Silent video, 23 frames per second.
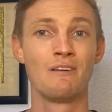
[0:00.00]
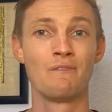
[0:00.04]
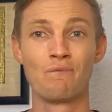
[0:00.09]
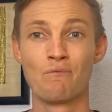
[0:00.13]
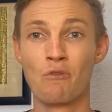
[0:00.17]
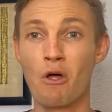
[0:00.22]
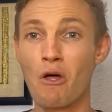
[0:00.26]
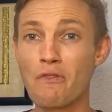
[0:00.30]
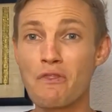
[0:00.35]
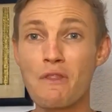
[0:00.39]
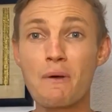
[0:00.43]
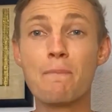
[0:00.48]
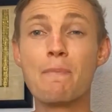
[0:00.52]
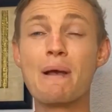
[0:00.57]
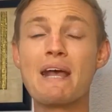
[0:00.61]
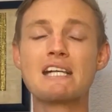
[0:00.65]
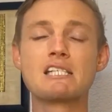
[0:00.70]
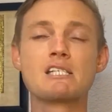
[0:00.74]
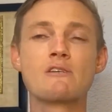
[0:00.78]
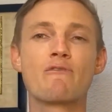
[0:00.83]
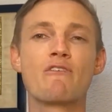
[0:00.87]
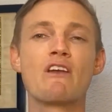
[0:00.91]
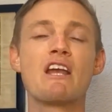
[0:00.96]
not the
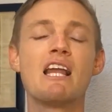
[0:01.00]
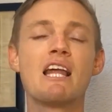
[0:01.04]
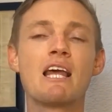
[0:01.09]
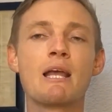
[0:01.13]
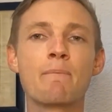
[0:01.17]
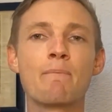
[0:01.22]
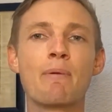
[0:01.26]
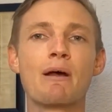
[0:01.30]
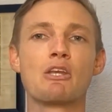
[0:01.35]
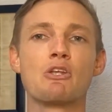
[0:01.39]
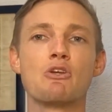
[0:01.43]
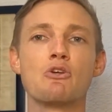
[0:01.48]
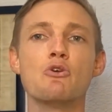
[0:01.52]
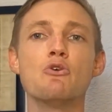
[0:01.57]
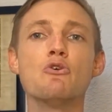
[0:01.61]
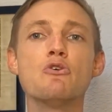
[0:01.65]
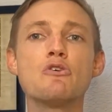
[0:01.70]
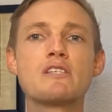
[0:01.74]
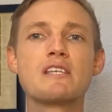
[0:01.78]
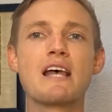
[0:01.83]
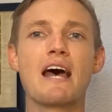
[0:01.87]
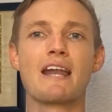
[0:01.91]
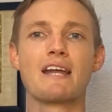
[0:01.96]
best feeling, but
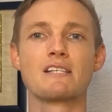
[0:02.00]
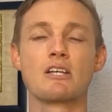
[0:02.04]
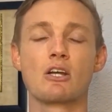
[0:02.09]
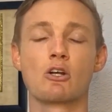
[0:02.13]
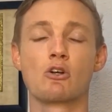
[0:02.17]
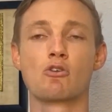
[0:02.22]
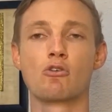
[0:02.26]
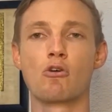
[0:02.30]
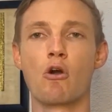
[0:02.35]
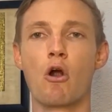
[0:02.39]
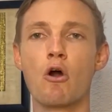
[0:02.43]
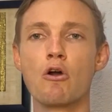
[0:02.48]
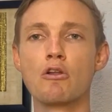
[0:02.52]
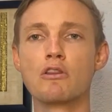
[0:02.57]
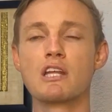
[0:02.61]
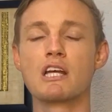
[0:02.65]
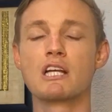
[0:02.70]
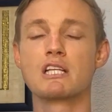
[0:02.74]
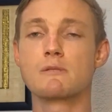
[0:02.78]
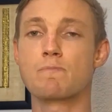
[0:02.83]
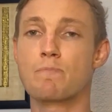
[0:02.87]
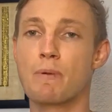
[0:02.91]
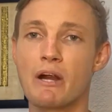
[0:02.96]
use that as a growth
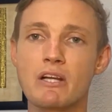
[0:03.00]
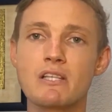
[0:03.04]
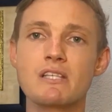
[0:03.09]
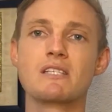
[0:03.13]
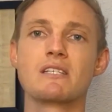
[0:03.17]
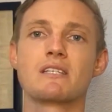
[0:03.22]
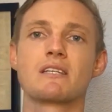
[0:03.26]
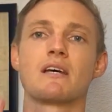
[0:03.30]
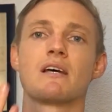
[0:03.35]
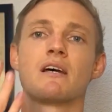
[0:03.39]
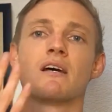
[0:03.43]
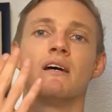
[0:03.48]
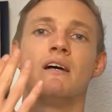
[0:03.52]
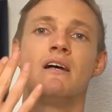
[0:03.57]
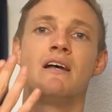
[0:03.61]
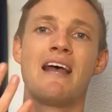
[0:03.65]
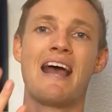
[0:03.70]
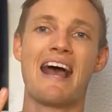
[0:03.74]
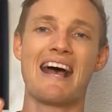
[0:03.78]
experience to,